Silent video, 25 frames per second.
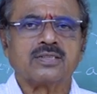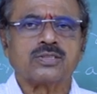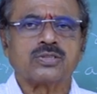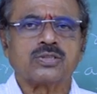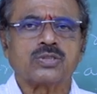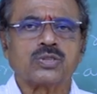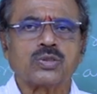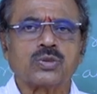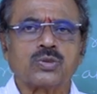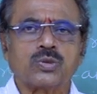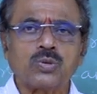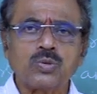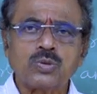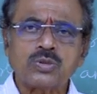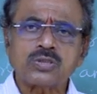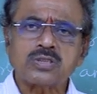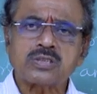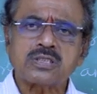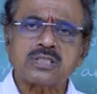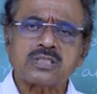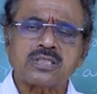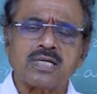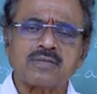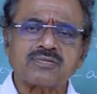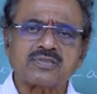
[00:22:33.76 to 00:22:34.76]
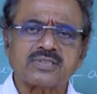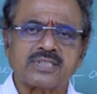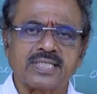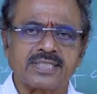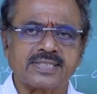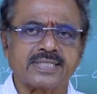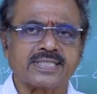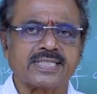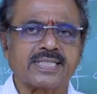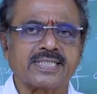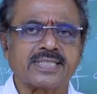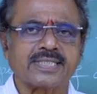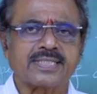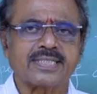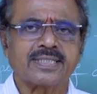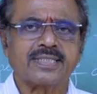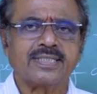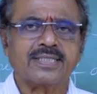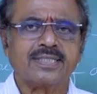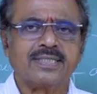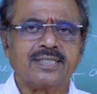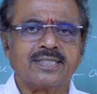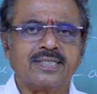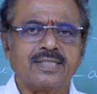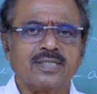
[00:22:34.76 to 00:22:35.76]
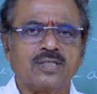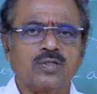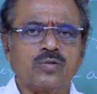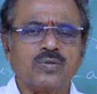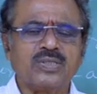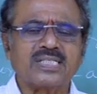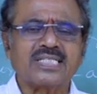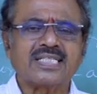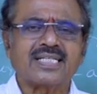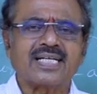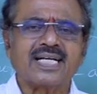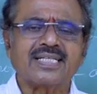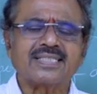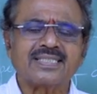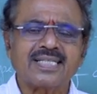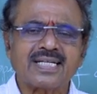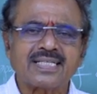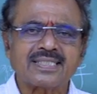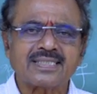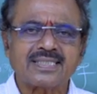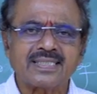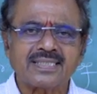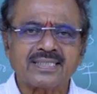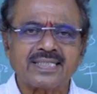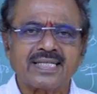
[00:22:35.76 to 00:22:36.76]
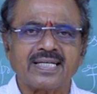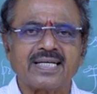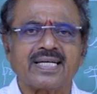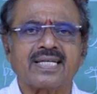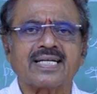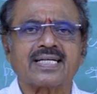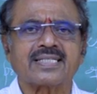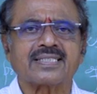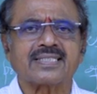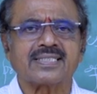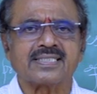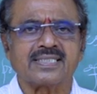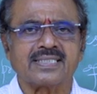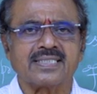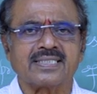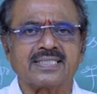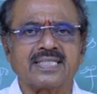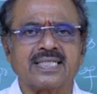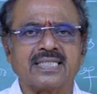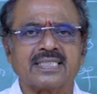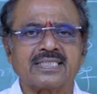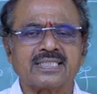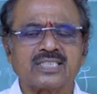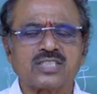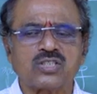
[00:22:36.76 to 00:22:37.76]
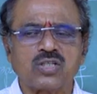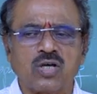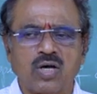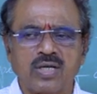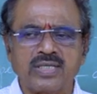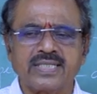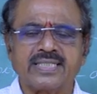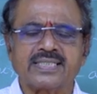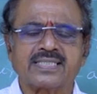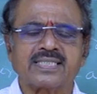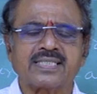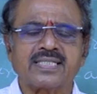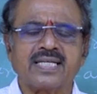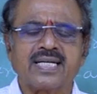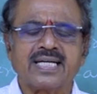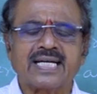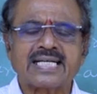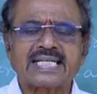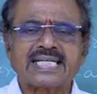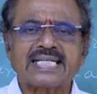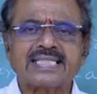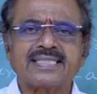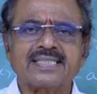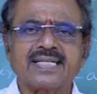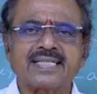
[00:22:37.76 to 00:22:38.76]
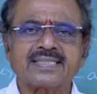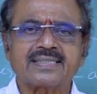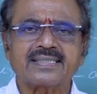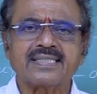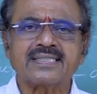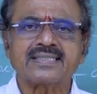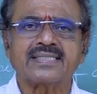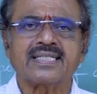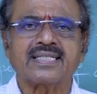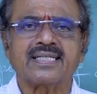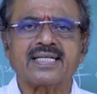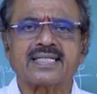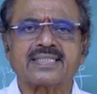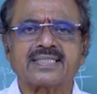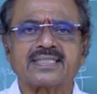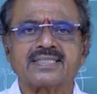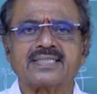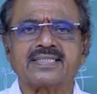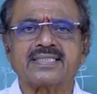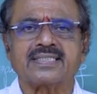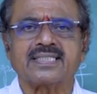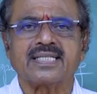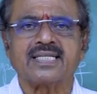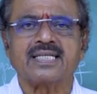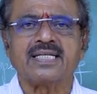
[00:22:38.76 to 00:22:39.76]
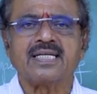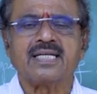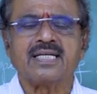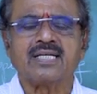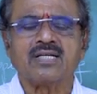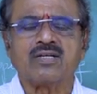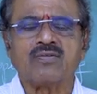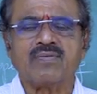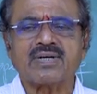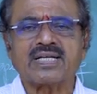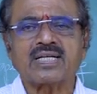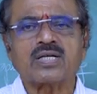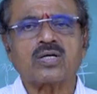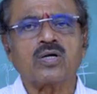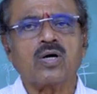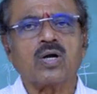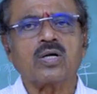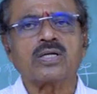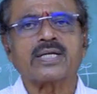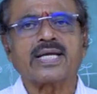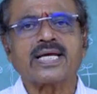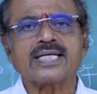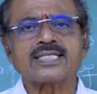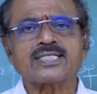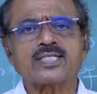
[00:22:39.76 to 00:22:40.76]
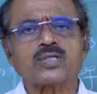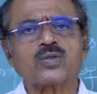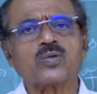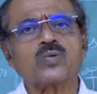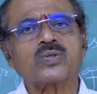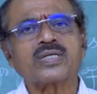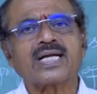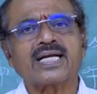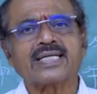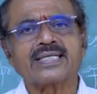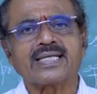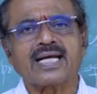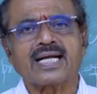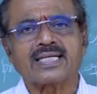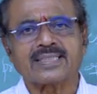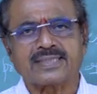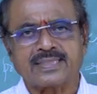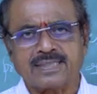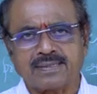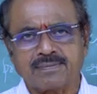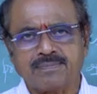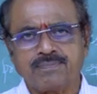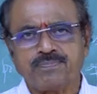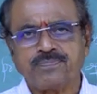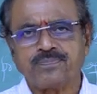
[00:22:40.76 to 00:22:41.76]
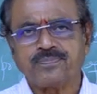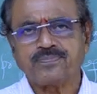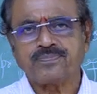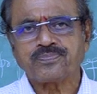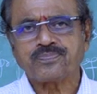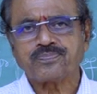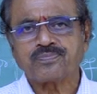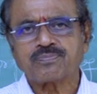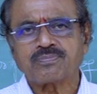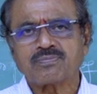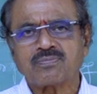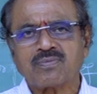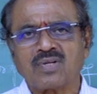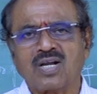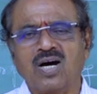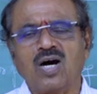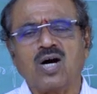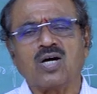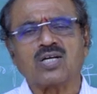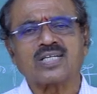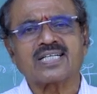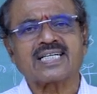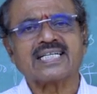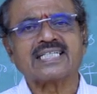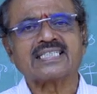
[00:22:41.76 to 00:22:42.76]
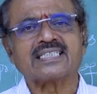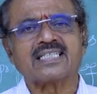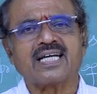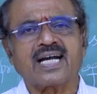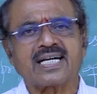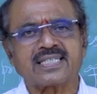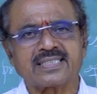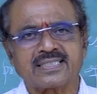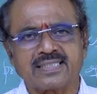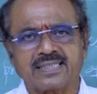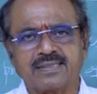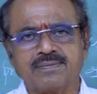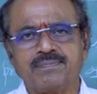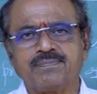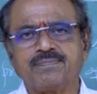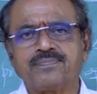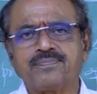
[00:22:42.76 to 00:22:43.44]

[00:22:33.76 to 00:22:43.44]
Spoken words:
So those substances which conducted the electricity, solids conducted the electricity, were called as good conductor or conductor.